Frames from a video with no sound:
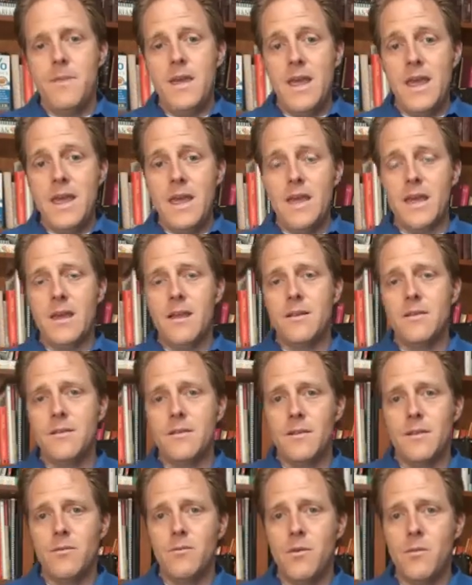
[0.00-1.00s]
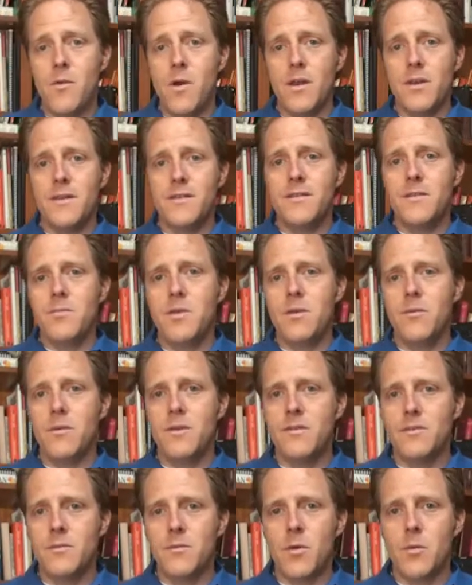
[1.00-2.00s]
and we want it to be a
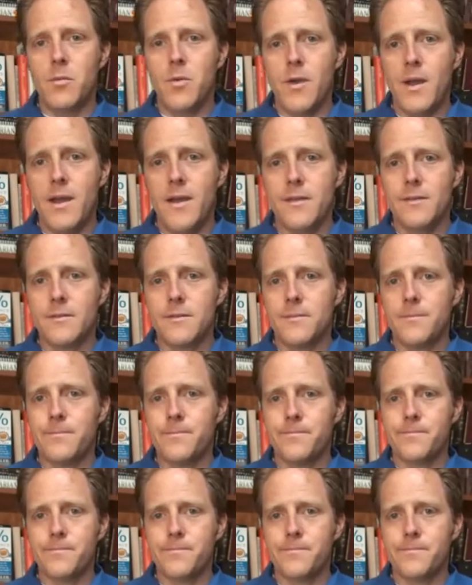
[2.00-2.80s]
reasonable price.